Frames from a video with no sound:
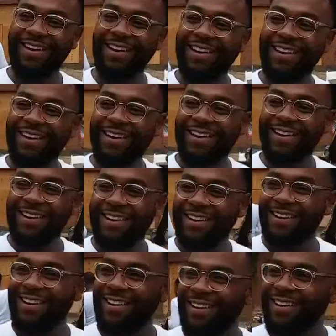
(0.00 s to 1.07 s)

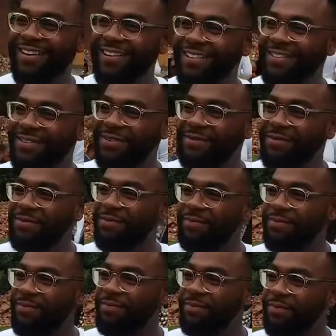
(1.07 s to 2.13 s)

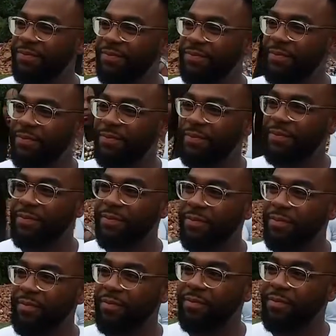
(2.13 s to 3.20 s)

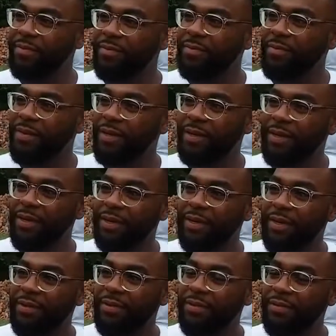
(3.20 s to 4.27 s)

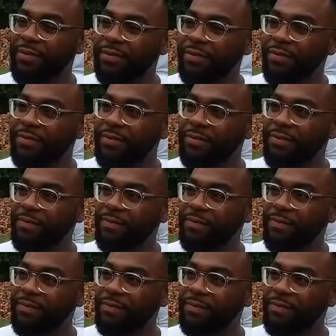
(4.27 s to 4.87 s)
The person shown says nothing.